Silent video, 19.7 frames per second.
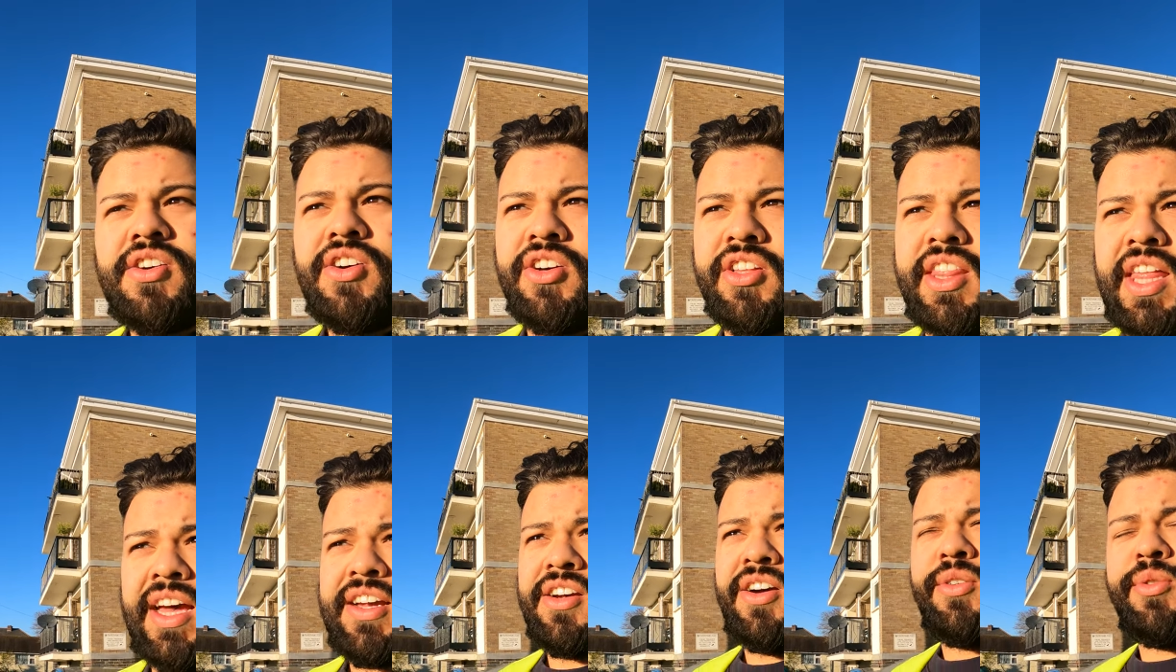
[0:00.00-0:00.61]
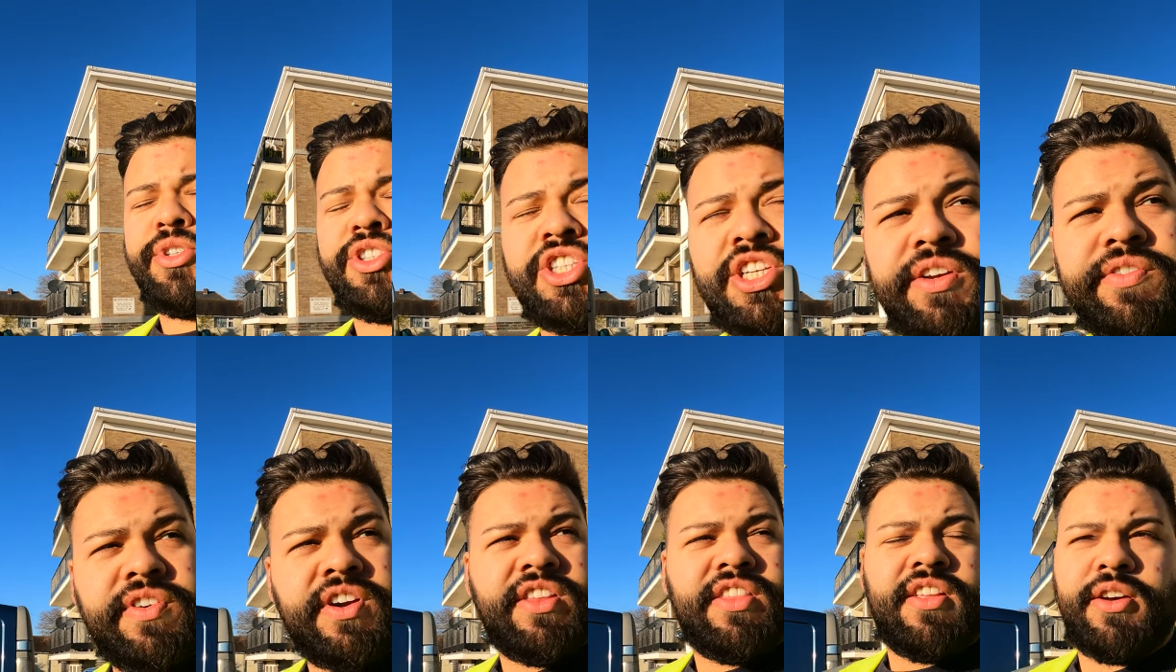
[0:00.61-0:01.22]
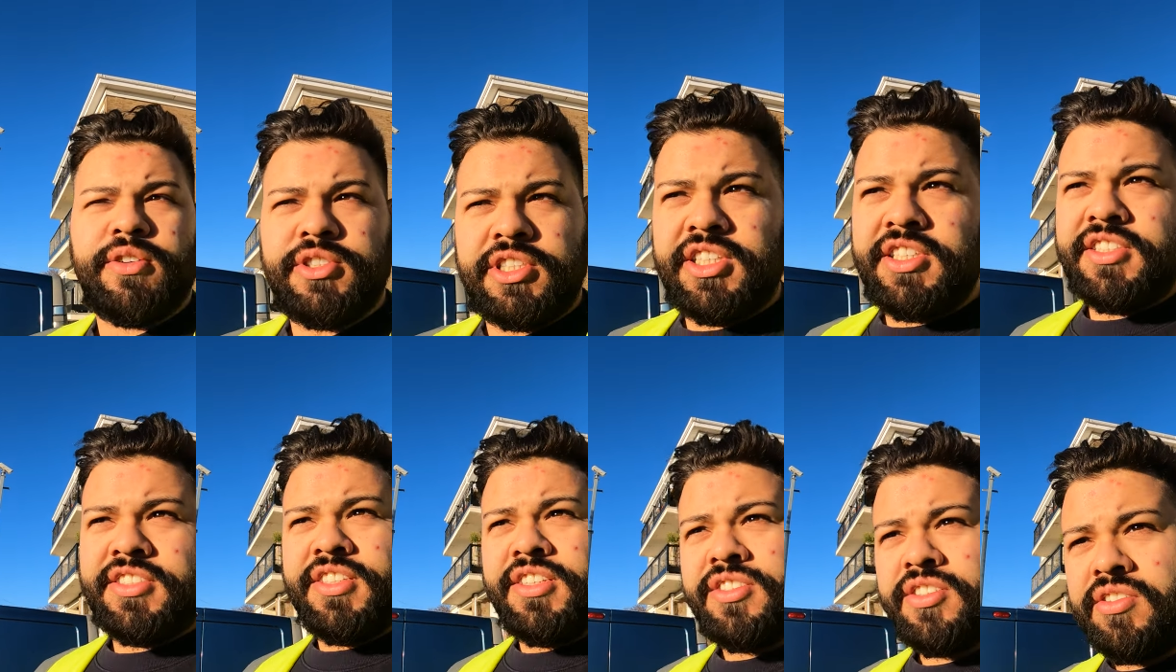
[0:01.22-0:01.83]
God, that guy was shivering though.
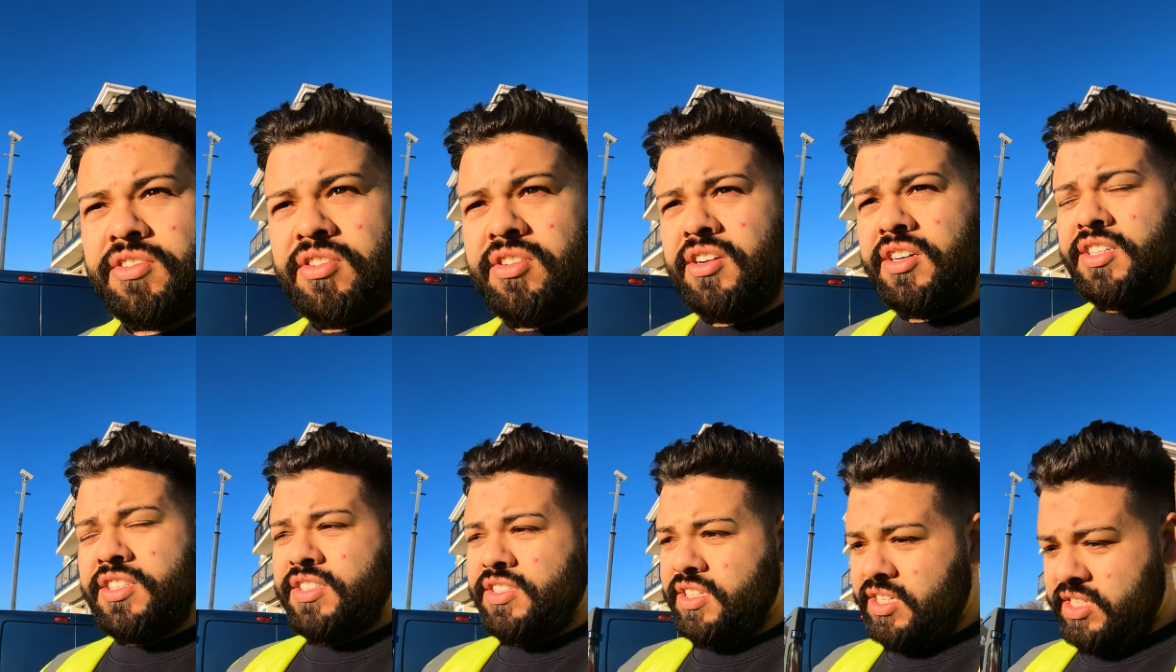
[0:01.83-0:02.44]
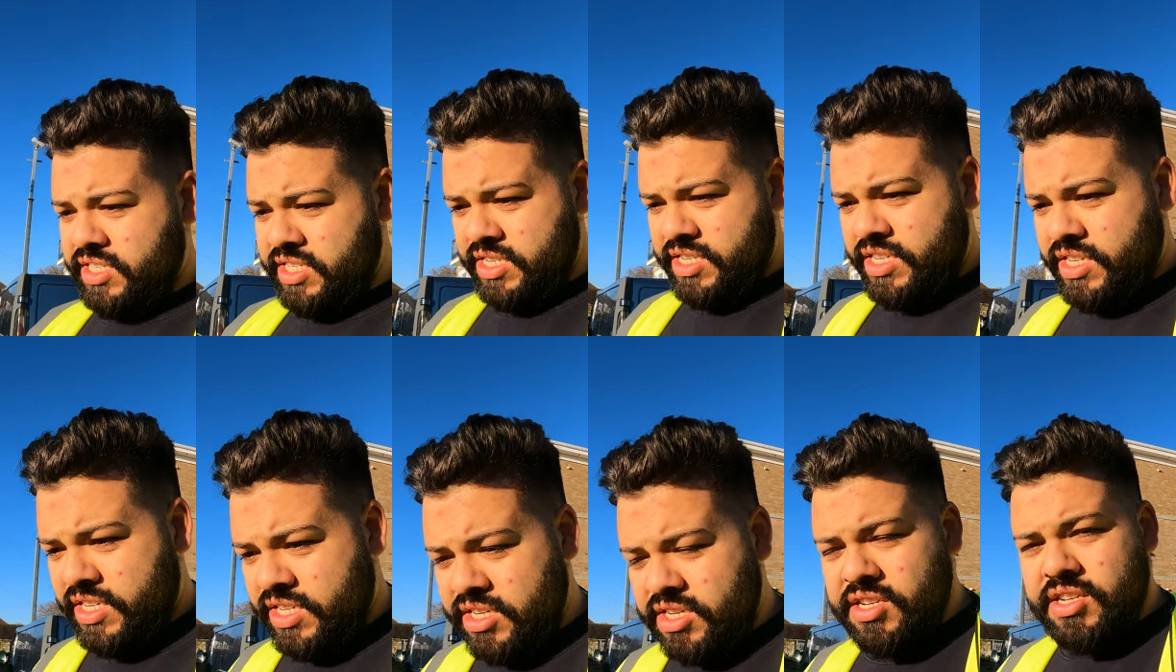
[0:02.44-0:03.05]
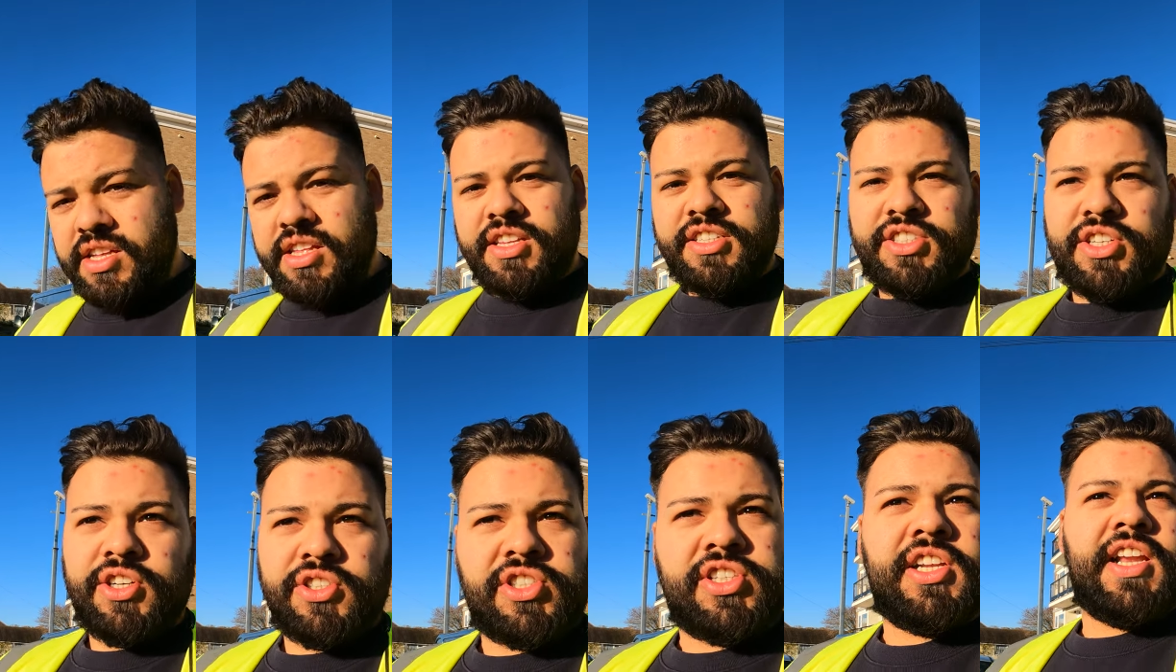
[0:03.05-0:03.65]
Jesus Christ.
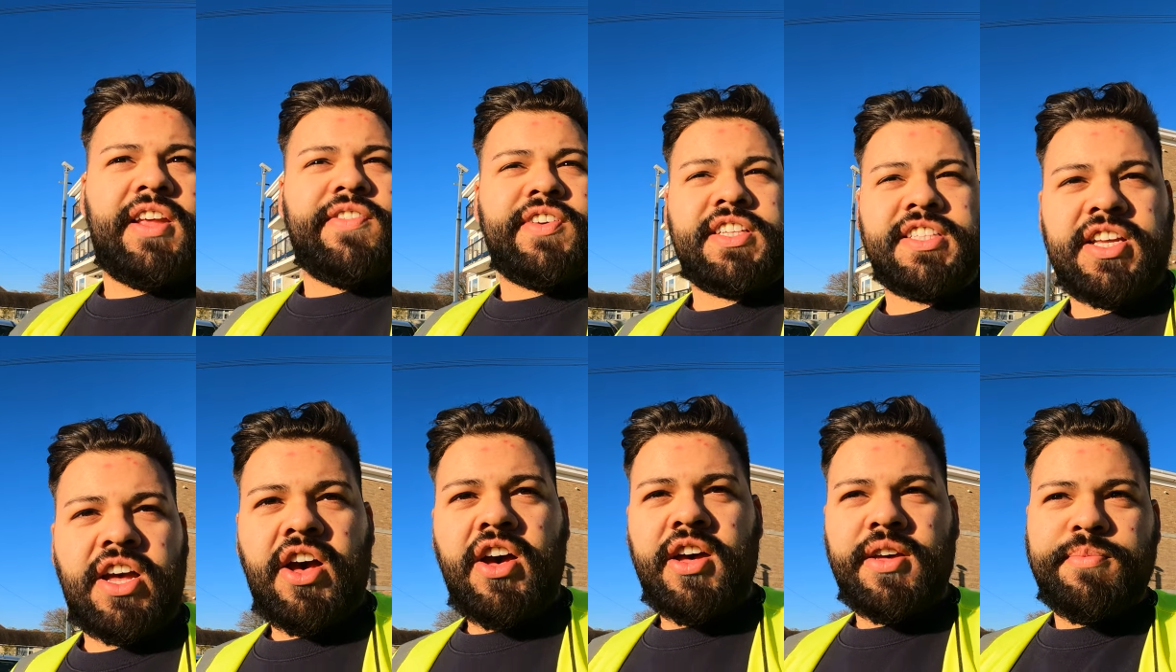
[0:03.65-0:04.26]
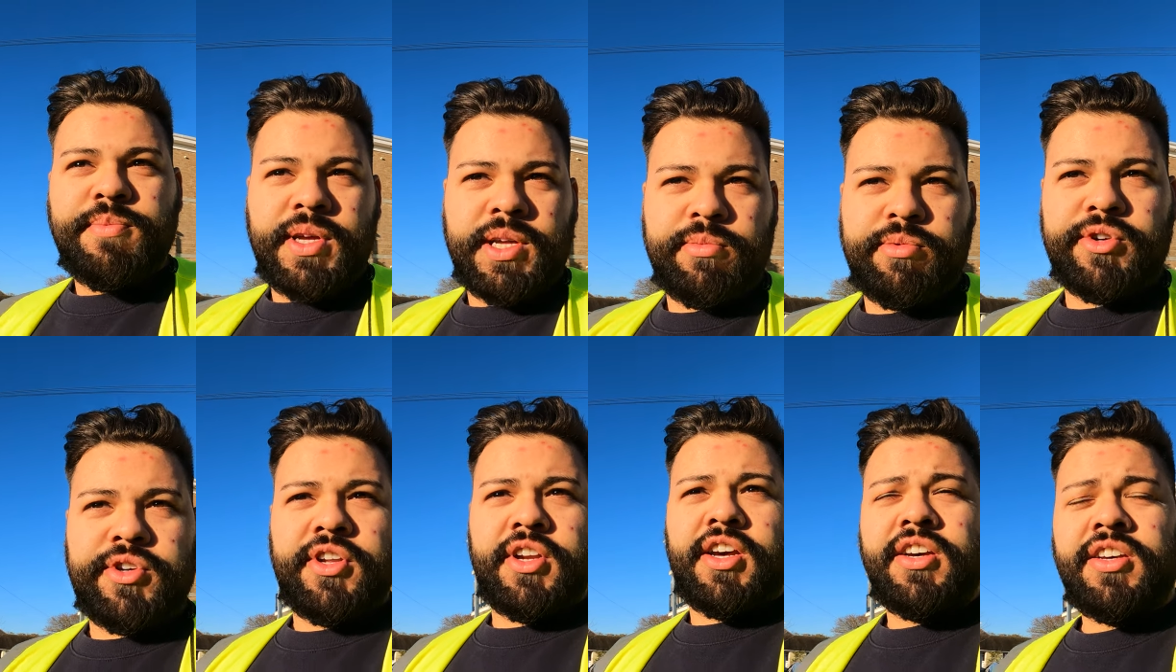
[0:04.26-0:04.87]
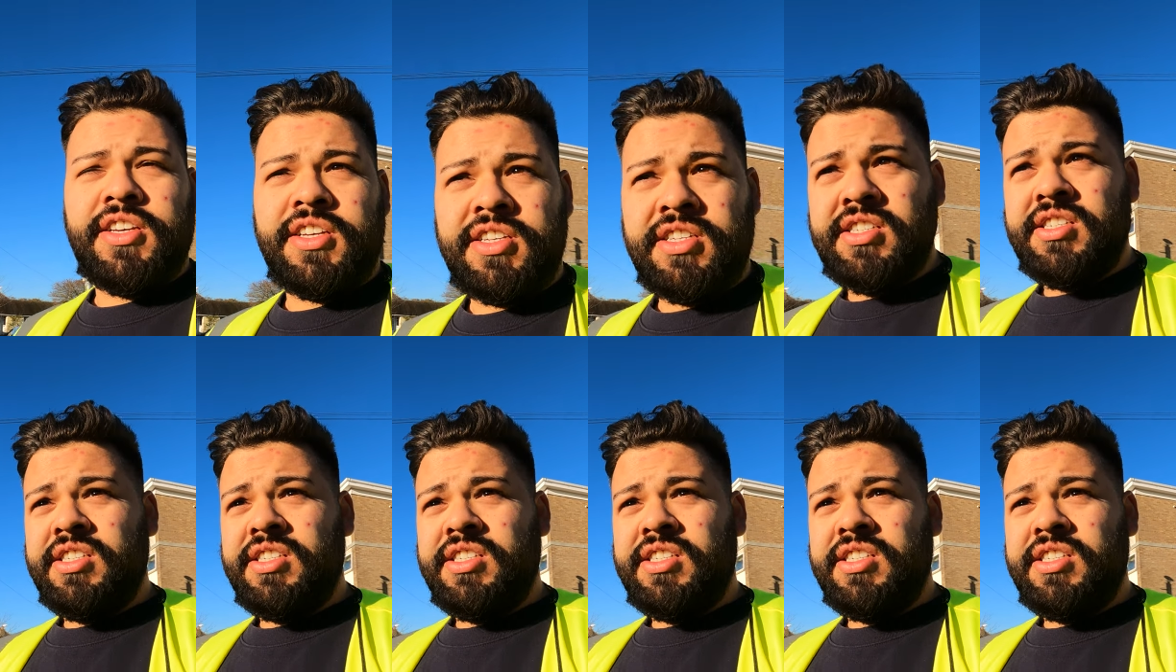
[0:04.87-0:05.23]
This cost of living's hurting people, you know.